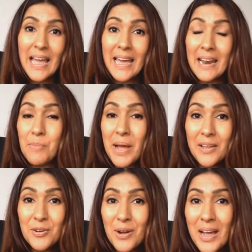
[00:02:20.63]
And
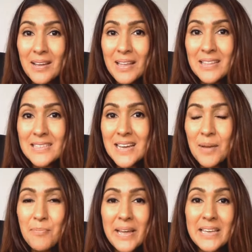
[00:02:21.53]

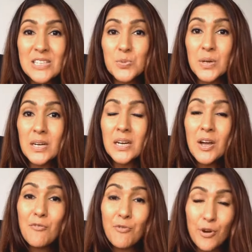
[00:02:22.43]
my kids were
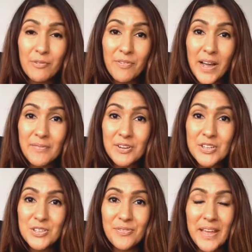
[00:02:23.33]
4 and 5
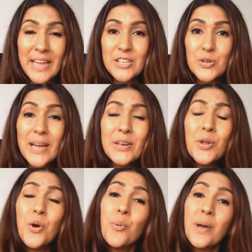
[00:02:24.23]
years of age. So I
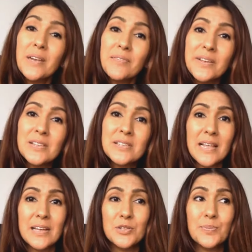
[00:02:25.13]
know what it feels
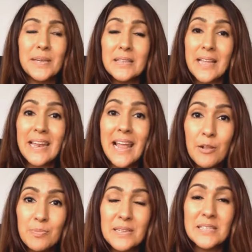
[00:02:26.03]
like to be in that
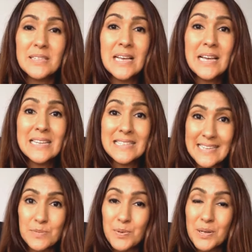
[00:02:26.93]
helpless,
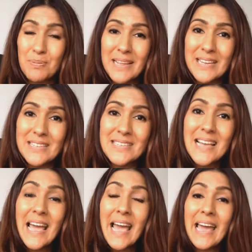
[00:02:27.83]
desperate place.
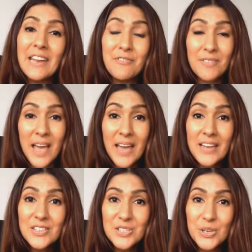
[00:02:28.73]
And if that
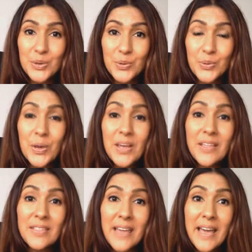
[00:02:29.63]
is you,
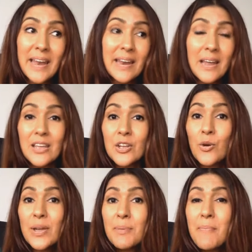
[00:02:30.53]
then, you
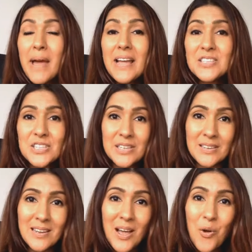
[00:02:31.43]
know,
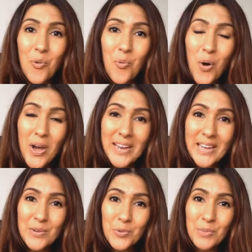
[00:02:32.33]
imagine what
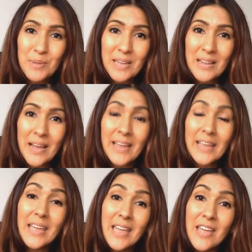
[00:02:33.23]
it would be like
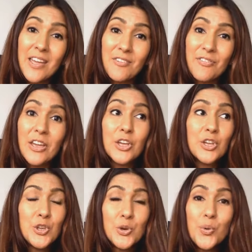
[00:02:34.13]
if
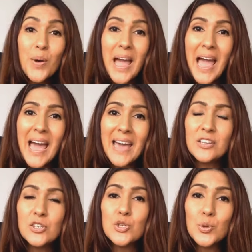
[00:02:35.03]
you had
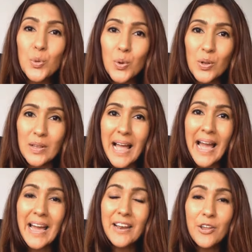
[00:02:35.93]
a tool
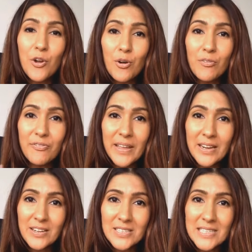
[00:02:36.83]
at your
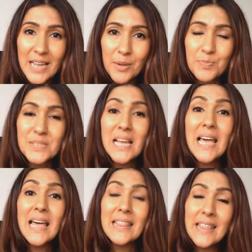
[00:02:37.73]
fingertips
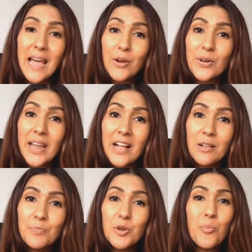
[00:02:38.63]
that could
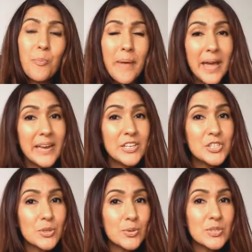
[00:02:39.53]
help you
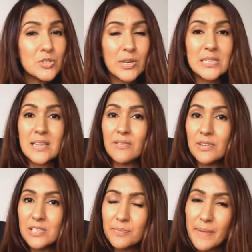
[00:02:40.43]
manage those stress
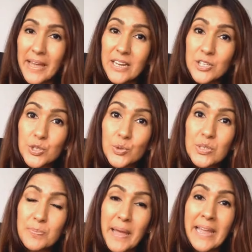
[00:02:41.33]
levels, manage
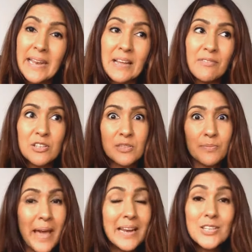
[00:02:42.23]
those pain levels,
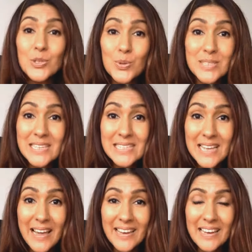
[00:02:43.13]
manage those
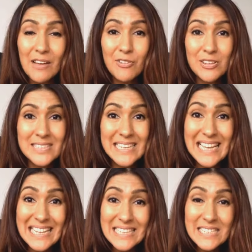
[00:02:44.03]
anxiety levels
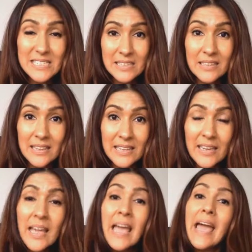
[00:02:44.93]

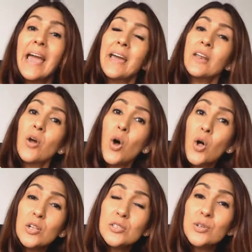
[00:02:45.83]
instantly. And
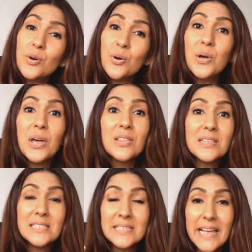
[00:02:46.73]
also
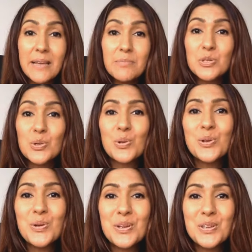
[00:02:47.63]
the same tool
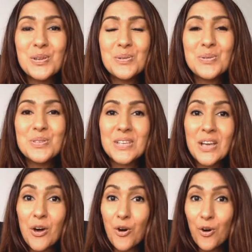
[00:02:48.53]
you could use
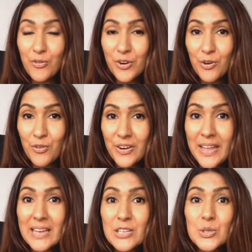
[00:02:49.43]
over and over
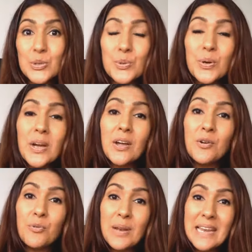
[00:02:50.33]
again to
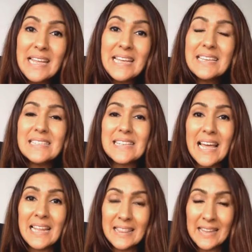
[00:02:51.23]
release
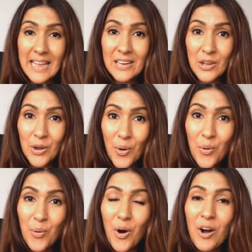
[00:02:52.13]
and let
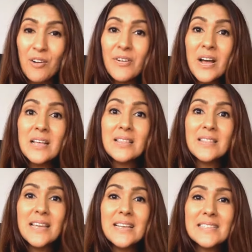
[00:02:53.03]
go of
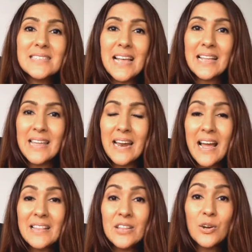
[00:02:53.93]
things that
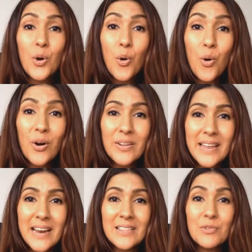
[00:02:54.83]
are at the core,
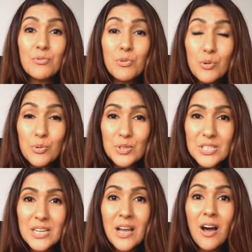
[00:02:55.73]
that are at the
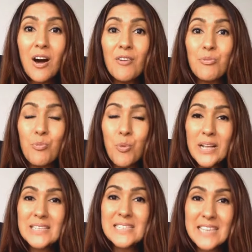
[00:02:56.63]
root of
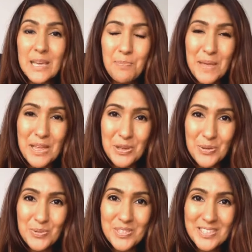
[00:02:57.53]
what's keeping
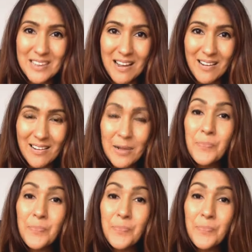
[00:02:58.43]
you stuck.